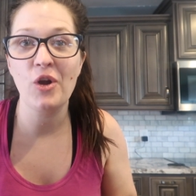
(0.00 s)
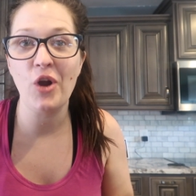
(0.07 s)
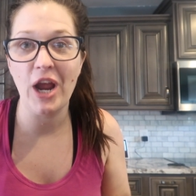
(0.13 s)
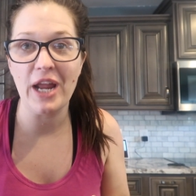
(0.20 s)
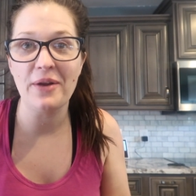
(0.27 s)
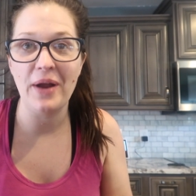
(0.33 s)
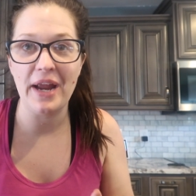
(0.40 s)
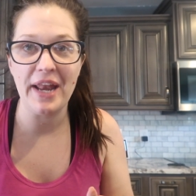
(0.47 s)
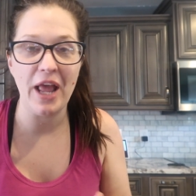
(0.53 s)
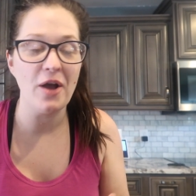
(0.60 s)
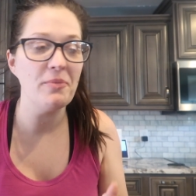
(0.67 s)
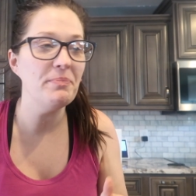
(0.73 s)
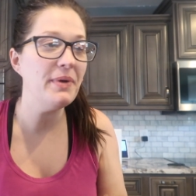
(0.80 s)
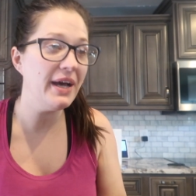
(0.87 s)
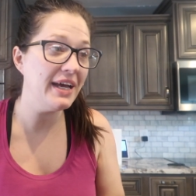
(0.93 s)
great right
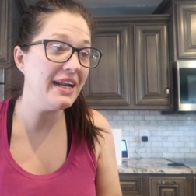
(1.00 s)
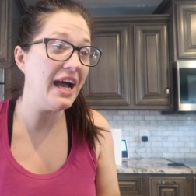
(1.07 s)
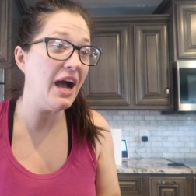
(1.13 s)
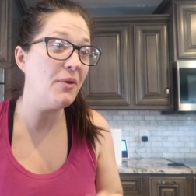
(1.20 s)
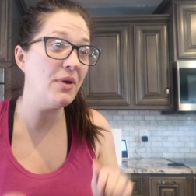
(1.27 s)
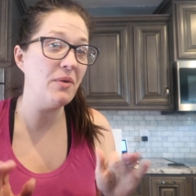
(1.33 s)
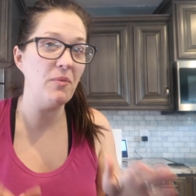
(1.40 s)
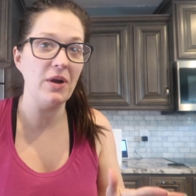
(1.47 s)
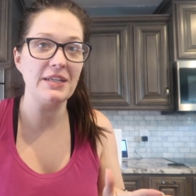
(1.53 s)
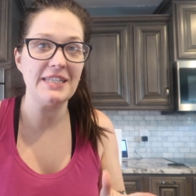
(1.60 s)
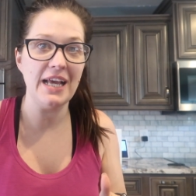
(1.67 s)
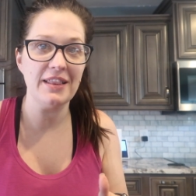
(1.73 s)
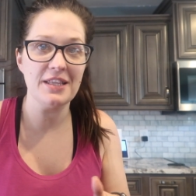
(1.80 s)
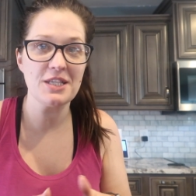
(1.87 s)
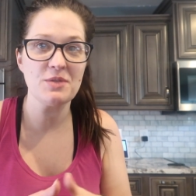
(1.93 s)
now, but I went and worked
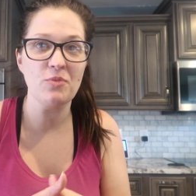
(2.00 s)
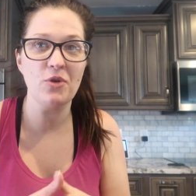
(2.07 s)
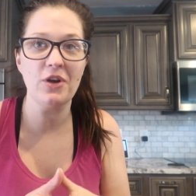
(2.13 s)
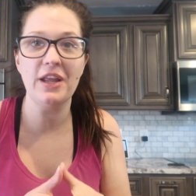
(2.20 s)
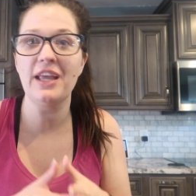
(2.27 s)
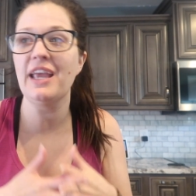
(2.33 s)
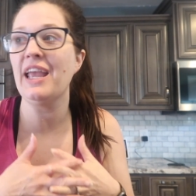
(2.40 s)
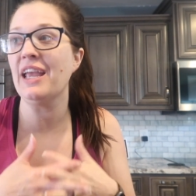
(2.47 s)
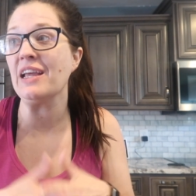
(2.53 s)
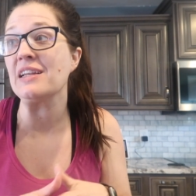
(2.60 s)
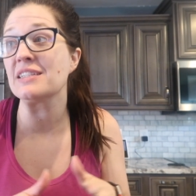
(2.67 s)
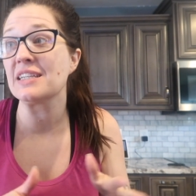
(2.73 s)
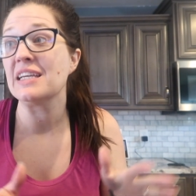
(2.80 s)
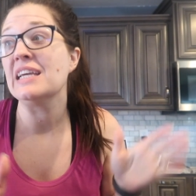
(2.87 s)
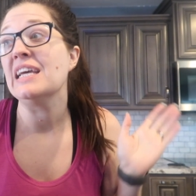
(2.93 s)
out this morning
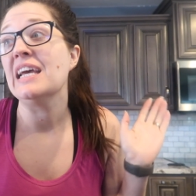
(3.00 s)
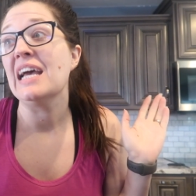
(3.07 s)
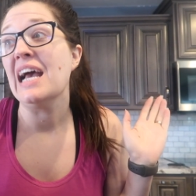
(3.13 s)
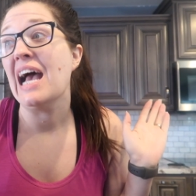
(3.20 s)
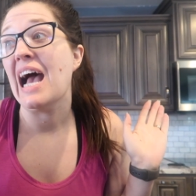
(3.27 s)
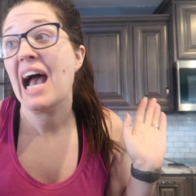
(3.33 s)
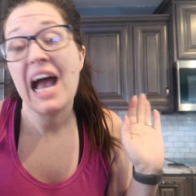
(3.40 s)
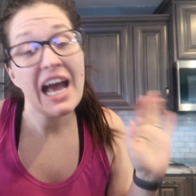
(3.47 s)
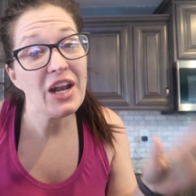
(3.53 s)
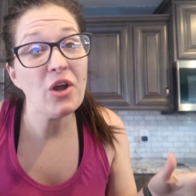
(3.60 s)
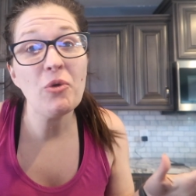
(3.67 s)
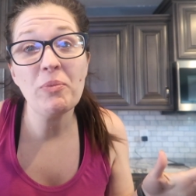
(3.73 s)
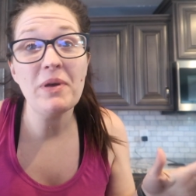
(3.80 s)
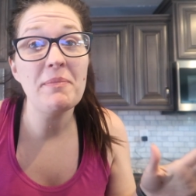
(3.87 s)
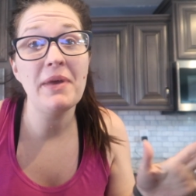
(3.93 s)
and I
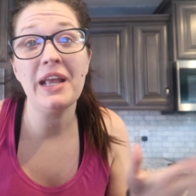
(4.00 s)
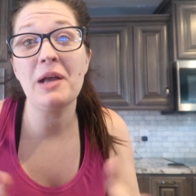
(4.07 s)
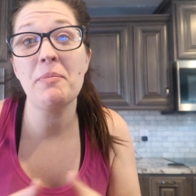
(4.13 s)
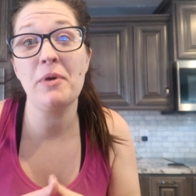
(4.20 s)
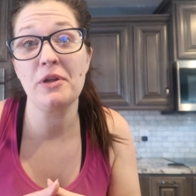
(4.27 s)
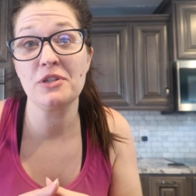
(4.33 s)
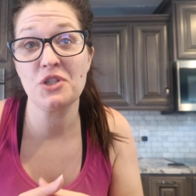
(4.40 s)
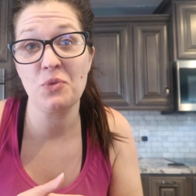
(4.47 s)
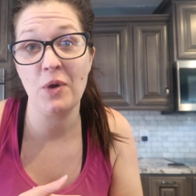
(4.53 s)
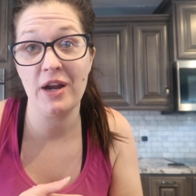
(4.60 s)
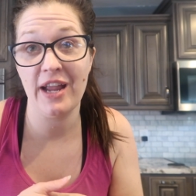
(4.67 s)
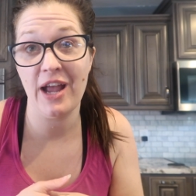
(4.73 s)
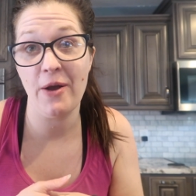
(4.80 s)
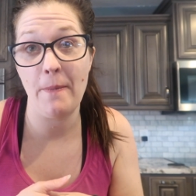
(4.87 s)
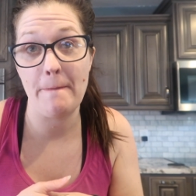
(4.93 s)
don't put makeup on to
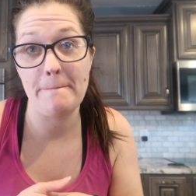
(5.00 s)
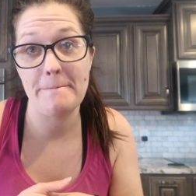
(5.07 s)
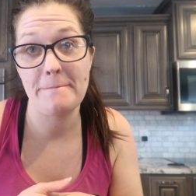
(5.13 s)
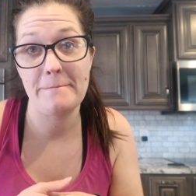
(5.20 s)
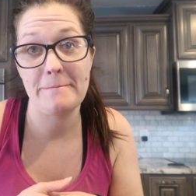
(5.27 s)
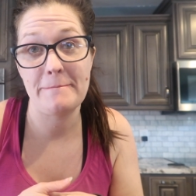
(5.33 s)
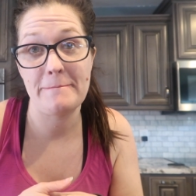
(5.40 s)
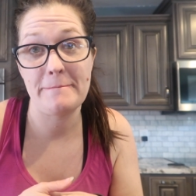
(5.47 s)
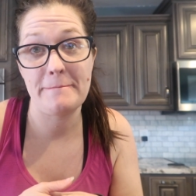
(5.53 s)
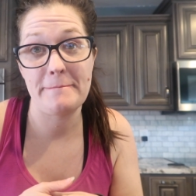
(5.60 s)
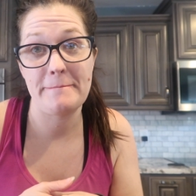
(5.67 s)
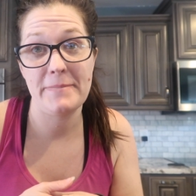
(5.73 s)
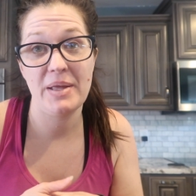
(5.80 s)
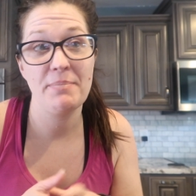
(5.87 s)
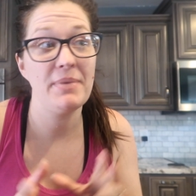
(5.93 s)
work out
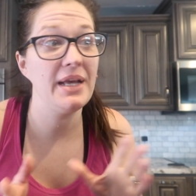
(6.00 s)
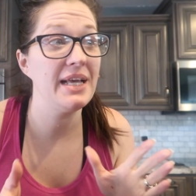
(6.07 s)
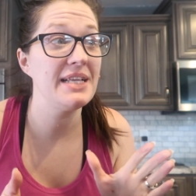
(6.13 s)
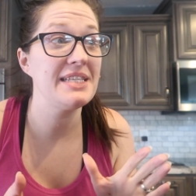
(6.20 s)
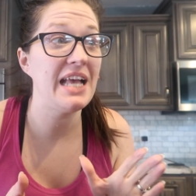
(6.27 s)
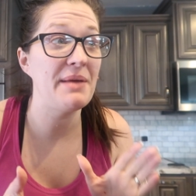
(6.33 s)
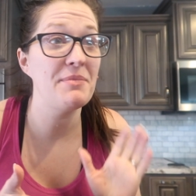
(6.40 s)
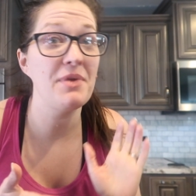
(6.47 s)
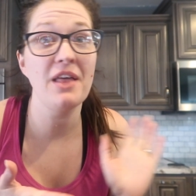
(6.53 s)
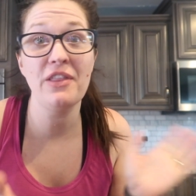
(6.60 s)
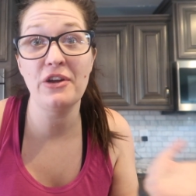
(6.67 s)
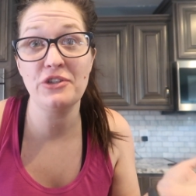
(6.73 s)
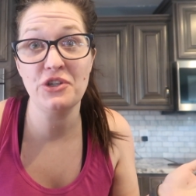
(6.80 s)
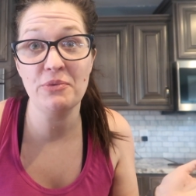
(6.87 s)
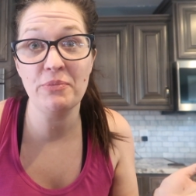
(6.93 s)
because I'm not
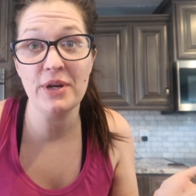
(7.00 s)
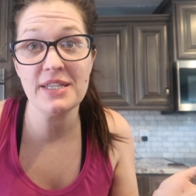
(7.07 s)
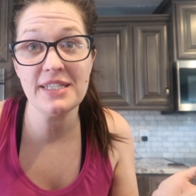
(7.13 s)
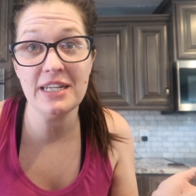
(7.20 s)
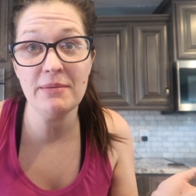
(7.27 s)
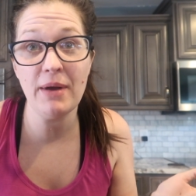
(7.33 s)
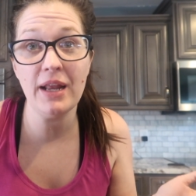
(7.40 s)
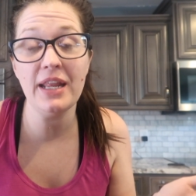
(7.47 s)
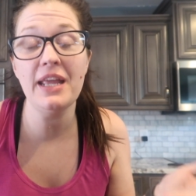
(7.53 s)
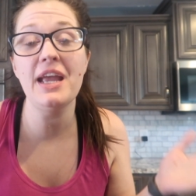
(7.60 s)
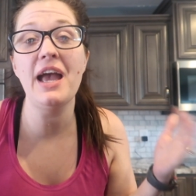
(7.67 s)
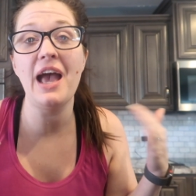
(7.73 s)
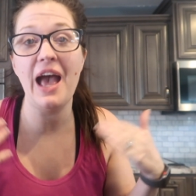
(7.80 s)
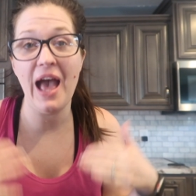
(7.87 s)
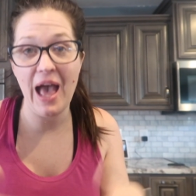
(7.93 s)
there to impress anybody.
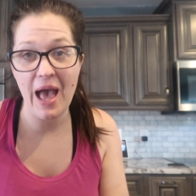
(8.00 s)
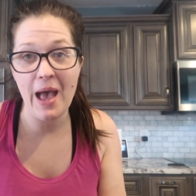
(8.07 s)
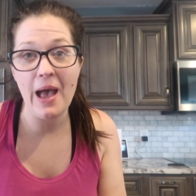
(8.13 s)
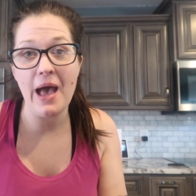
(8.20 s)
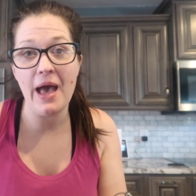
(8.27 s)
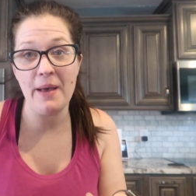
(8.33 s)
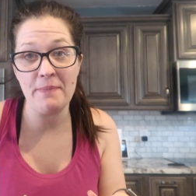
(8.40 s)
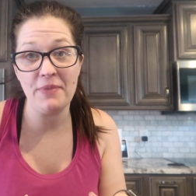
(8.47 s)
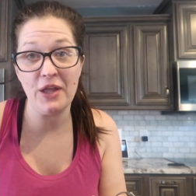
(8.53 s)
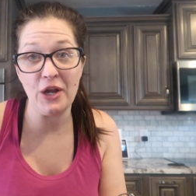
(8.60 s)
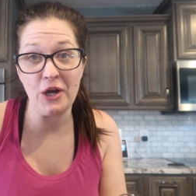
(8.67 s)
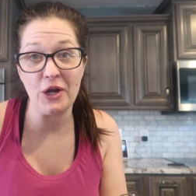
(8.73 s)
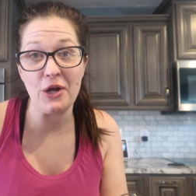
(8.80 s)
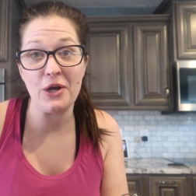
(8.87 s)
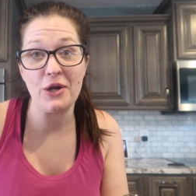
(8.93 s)
I'm
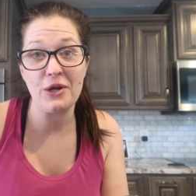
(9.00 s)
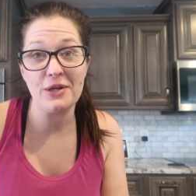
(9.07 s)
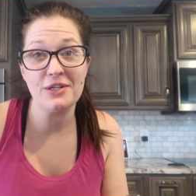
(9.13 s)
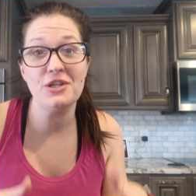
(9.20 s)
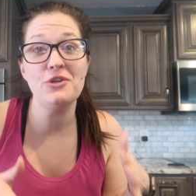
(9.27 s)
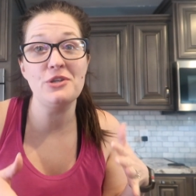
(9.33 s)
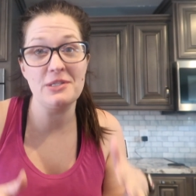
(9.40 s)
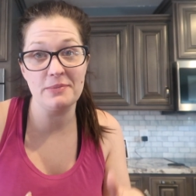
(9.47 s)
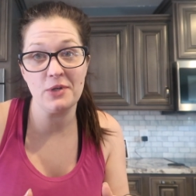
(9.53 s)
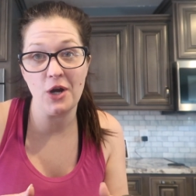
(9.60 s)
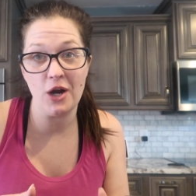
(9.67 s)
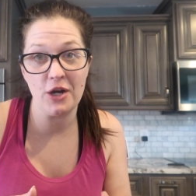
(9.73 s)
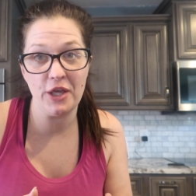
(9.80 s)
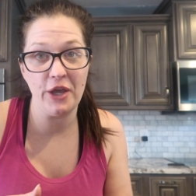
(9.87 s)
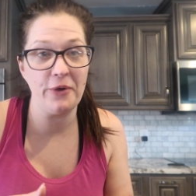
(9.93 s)
there to do some
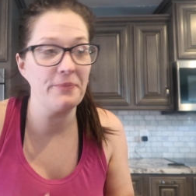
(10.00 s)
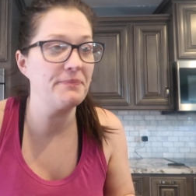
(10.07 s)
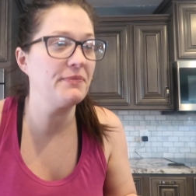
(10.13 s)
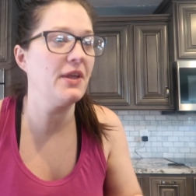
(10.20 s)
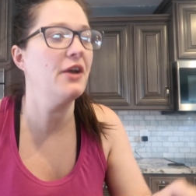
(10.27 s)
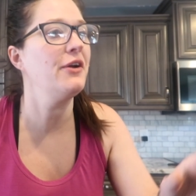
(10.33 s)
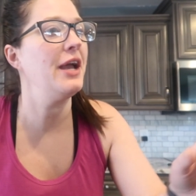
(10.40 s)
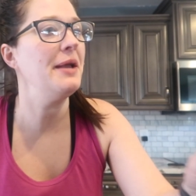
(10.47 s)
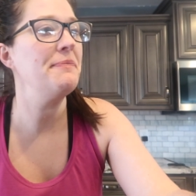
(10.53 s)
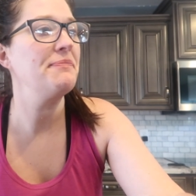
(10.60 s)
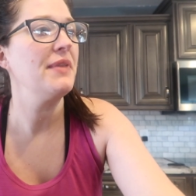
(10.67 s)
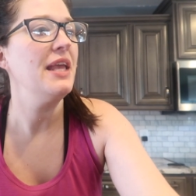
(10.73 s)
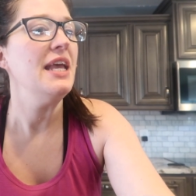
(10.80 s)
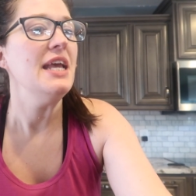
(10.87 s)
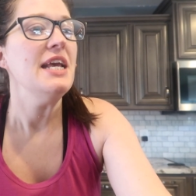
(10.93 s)
cardio, okay?
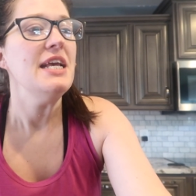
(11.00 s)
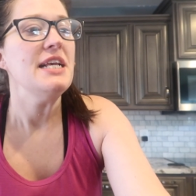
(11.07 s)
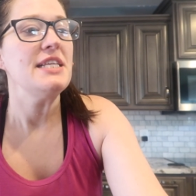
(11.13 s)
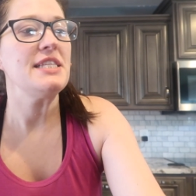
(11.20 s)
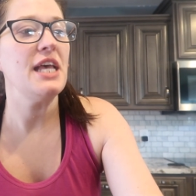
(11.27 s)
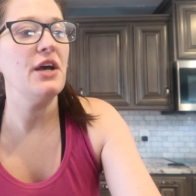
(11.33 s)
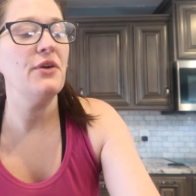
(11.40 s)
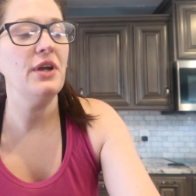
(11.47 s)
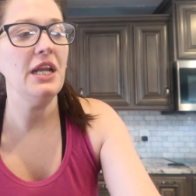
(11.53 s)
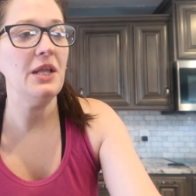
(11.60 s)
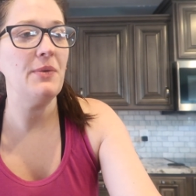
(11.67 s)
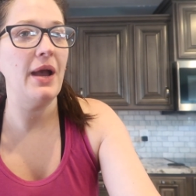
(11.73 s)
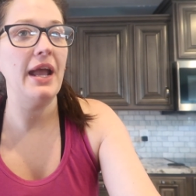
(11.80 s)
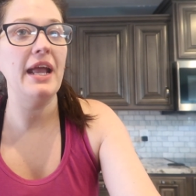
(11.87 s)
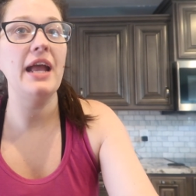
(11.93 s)
So
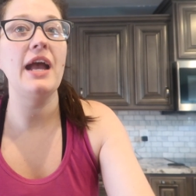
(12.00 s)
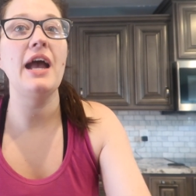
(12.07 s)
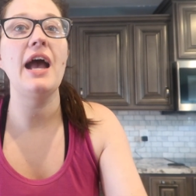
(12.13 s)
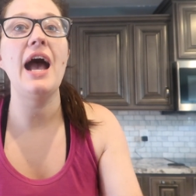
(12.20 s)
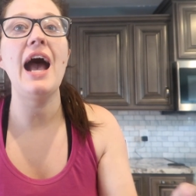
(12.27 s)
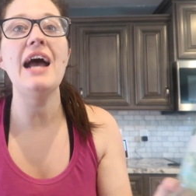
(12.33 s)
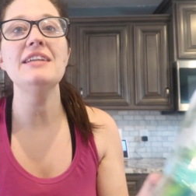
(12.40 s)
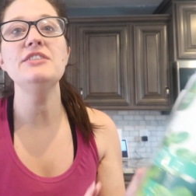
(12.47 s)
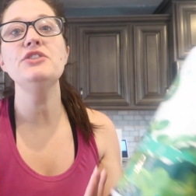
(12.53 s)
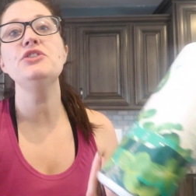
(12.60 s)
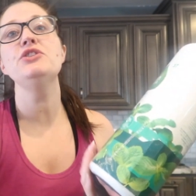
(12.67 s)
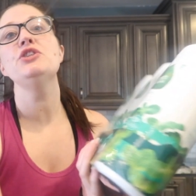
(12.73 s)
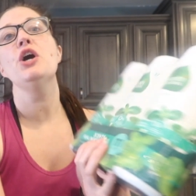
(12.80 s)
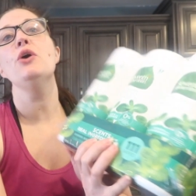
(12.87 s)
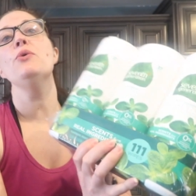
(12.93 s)
anyway, I
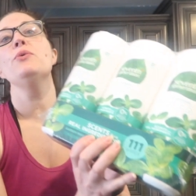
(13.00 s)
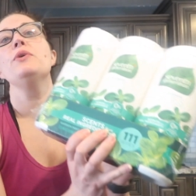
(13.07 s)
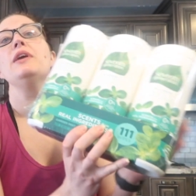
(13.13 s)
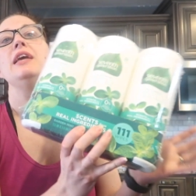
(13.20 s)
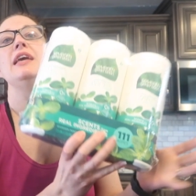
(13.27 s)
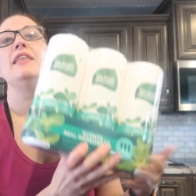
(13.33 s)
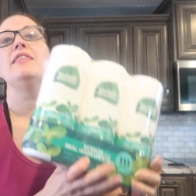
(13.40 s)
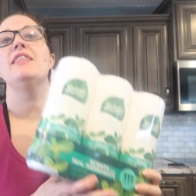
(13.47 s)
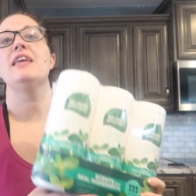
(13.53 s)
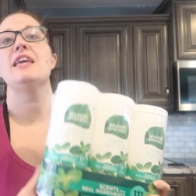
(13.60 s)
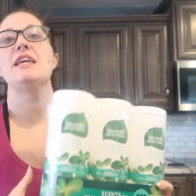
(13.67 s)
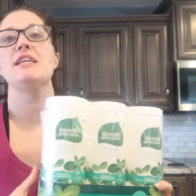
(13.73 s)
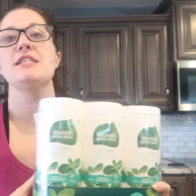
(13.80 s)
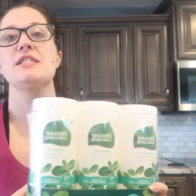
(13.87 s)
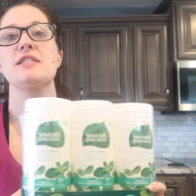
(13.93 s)
don't get
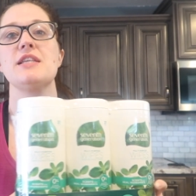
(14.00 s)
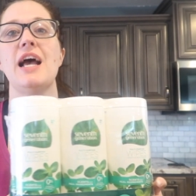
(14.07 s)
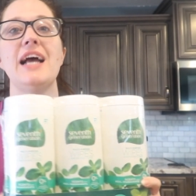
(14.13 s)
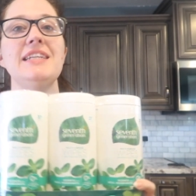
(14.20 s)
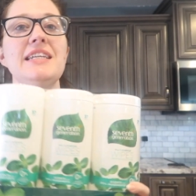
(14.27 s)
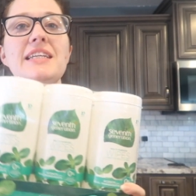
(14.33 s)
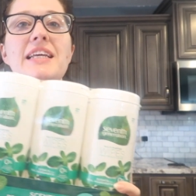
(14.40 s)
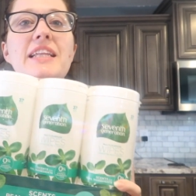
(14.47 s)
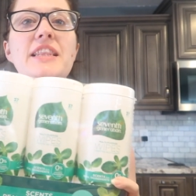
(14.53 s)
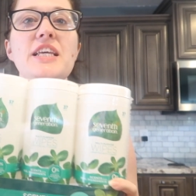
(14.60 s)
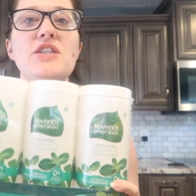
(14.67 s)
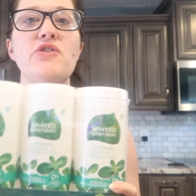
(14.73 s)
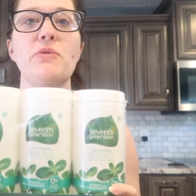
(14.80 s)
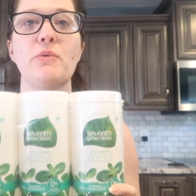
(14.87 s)
these. I didn't get these